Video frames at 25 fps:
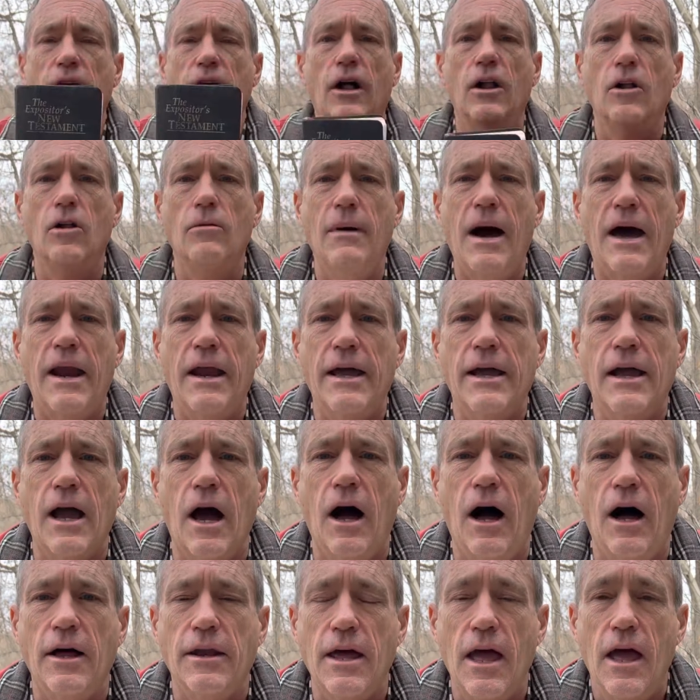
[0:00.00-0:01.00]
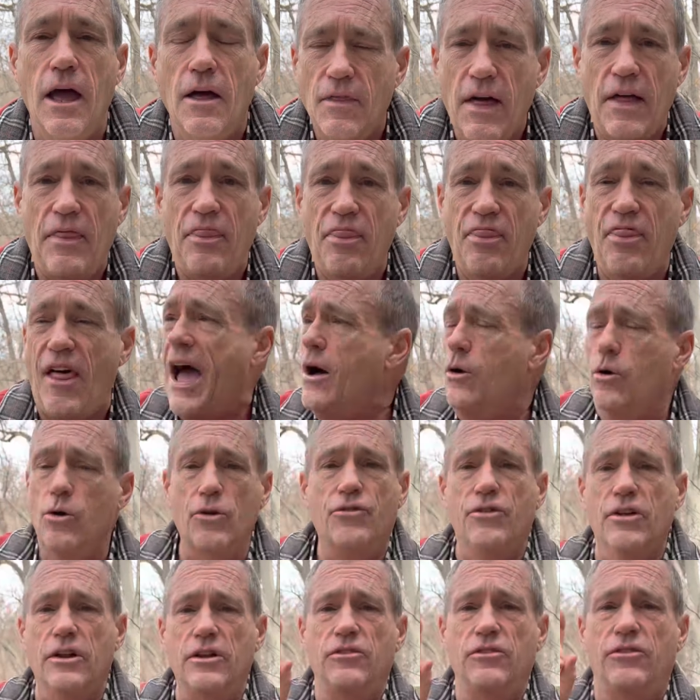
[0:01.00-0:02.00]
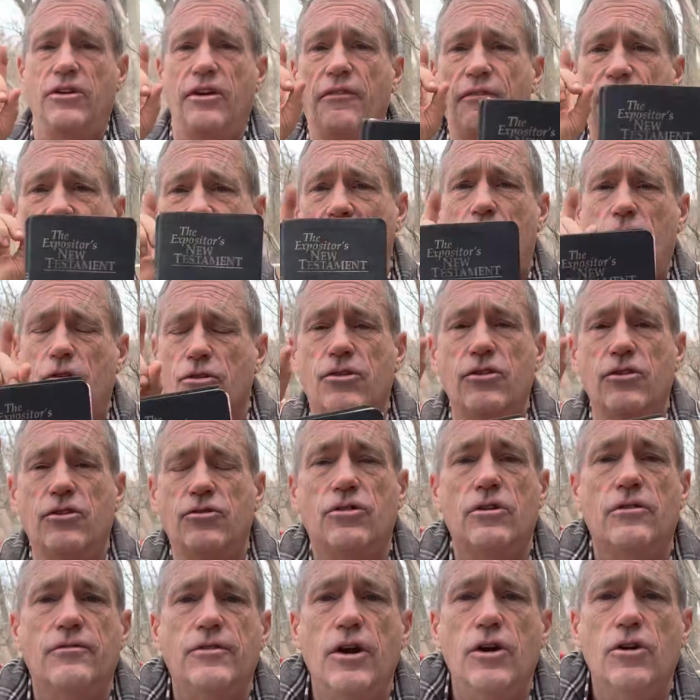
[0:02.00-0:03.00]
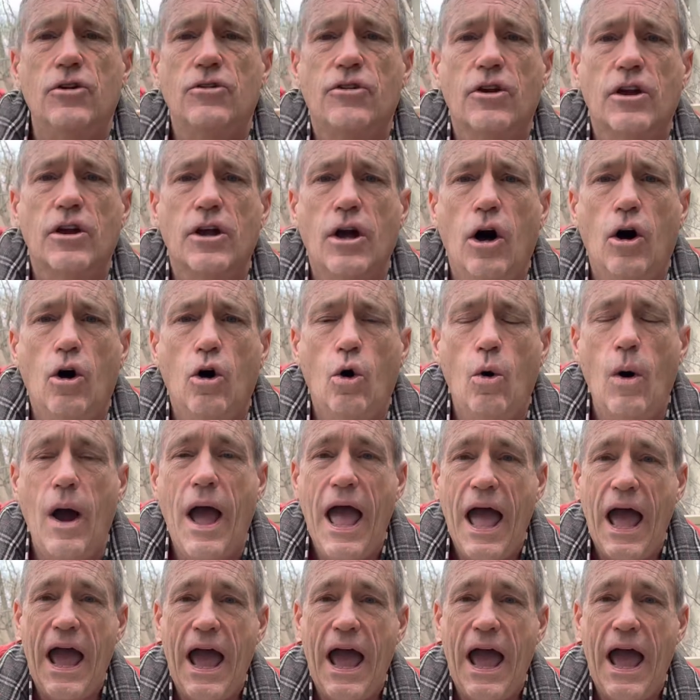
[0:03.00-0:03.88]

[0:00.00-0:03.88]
Almighty God that thousands and thousands of years ago,